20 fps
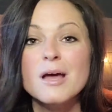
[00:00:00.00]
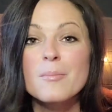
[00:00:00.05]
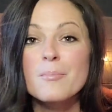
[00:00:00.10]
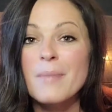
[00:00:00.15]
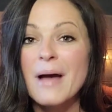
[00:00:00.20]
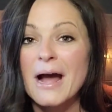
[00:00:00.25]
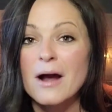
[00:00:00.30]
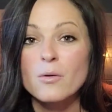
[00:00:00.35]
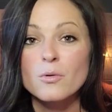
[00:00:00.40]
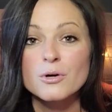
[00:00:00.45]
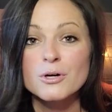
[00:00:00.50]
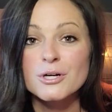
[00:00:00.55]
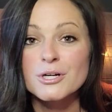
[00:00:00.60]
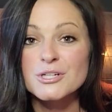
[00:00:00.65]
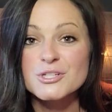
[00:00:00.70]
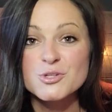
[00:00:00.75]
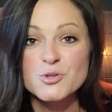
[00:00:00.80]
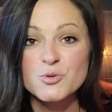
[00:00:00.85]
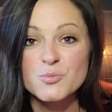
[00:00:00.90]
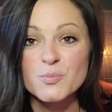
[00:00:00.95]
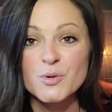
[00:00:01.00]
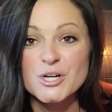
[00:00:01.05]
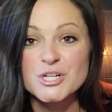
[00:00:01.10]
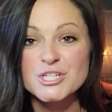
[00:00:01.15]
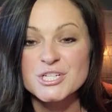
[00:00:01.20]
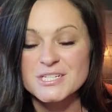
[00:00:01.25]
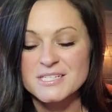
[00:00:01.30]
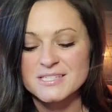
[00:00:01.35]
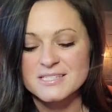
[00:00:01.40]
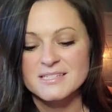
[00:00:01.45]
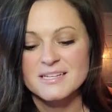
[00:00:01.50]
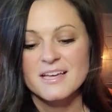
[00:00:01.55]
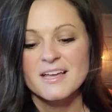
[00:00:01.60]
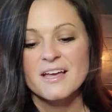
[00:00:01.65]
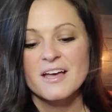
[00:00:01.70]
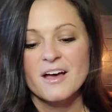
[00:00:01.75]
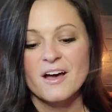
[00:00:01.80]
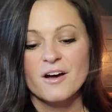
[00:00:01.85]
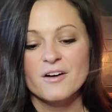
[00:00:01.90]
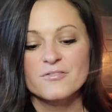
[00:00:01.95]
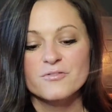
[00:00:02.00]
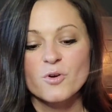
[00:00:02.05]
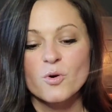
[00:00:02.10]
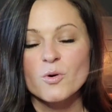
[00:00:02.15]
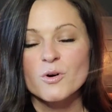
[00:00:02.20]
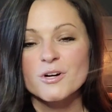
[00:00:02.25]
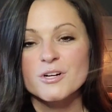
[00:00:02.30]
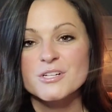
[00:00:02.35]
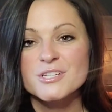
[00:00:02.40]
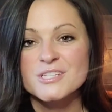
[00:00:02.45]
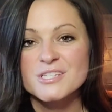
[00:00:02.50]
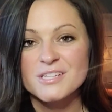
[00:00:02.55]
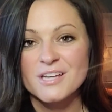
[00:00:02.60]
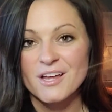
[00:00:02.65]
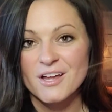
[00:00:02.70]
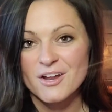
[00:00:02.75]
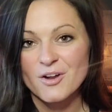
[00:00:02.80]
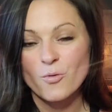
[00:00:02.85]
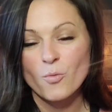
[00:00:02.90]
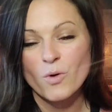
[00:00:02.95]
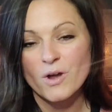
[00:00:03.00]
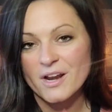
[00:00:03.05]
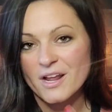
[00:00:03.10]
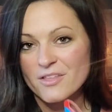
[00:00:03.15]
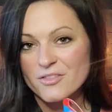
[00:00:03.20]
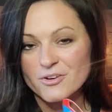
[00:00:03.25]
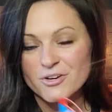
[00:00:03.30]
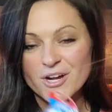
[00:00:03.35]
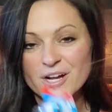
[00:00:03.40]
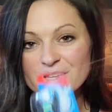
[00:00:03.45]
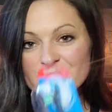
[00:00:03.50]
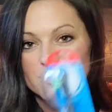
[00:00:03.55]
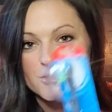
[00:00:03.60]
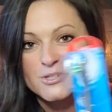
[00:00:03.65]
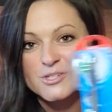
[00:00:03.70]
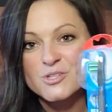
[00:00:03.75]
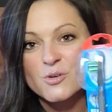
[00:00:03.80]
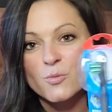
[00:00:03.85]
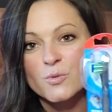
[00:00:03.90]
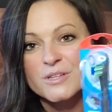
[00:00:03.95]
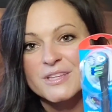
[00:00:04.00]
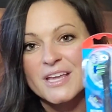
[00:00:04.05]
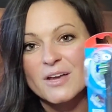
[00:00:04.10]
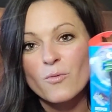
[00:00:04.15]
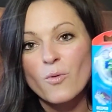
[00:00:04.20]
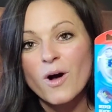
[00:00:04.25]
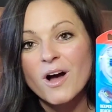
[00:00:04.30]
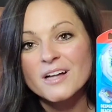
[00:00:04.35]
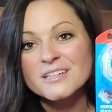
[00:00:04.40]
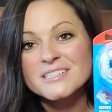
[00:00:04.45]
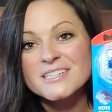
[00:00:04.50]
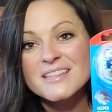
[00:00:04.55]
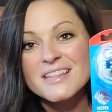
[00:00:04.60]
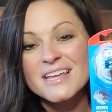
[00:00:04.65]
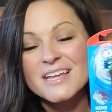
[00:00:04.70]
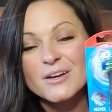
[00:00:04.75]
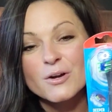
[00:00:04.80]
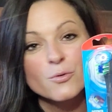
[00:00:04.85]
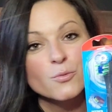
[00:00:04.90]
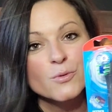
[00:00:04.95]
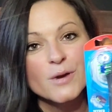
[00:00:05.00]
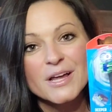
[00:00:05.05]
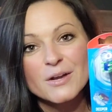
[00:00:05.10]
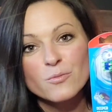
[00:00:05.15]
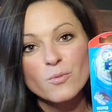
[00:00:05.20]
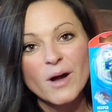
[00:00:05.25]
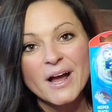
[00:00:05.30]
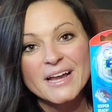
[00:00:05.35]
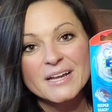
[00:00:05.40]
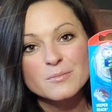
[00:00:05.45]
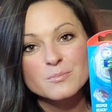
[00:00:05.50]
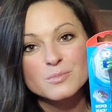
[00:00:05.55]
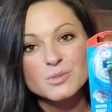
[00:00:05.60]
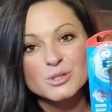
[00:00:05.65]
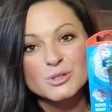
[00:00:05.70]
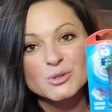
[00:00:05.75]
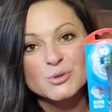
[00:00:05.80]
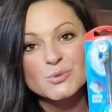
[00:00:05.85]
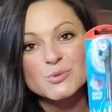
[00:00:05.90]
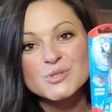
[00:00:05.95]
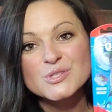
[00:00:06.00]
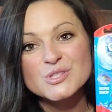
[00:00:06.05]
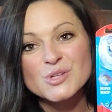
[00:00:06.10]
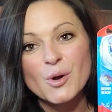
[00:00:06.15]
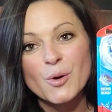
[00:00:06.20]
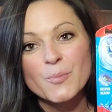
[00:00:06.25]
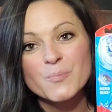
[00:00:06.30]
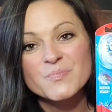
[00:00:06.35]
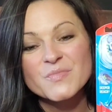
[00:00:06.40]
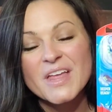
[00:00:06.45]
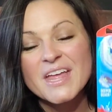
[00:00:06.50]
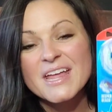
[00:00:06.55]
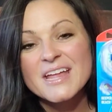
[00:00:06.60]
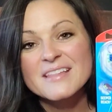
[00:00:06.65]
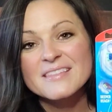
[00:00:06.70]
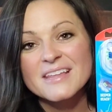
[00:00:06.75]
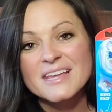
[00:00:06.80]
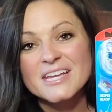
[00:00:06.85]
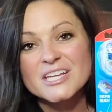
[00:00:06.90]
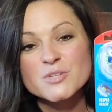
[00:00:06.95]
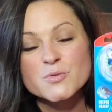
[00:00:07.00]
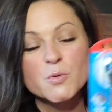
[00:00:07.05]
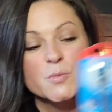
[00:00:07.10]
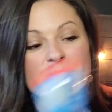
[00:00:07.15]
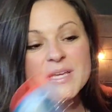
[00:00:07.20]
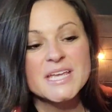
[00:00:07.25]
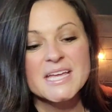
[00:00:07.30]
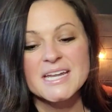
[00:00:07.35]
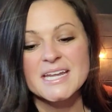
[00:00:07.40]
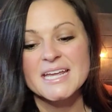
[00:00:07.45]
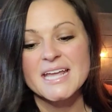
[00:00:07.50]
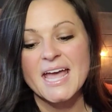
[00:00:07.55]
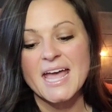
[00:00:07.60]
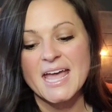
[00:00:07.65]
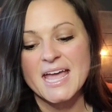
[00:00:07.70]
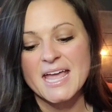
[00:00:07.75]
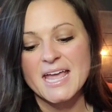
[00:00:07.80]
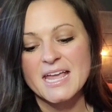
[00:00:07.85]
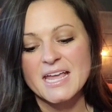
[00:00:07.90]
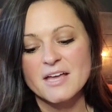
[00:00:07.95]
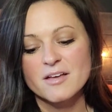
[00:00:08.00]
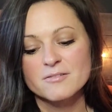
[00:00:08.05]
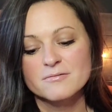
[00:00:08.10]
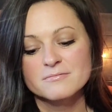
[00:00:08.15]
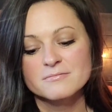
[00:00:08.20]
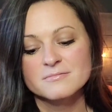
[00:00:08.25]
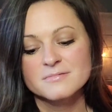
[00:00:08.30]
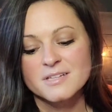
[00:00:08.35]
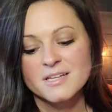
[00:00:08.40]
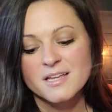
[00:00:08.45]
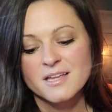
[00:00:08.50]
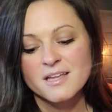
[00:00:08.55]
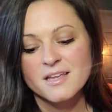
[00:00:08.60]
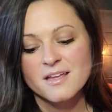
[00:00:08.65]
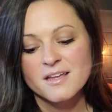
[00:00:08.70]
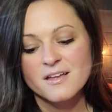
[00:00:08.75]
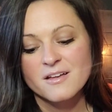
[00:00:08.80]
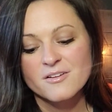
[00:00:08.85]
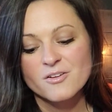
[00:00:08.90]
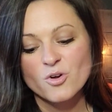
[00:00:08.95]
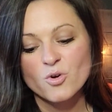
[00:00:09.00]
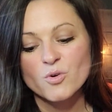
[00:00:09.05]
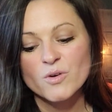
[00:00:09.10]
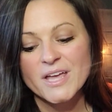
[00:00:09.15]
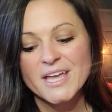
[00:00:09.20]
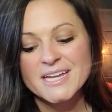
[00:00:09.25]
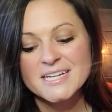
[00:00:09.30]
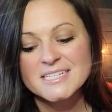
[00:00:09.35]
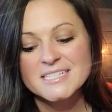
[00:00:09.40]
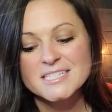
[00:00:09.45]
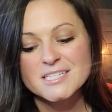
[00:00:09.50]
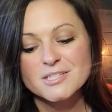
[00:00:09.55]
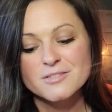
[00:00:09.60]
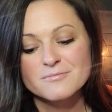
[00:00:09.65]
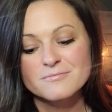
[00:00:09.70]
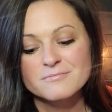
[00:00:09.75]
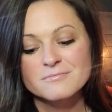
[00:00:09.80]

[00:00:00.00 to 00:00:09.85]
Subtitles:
Power toothbrushes. Of course, what other colors would they want than red, white, and blue? So they each will be getting a Colgate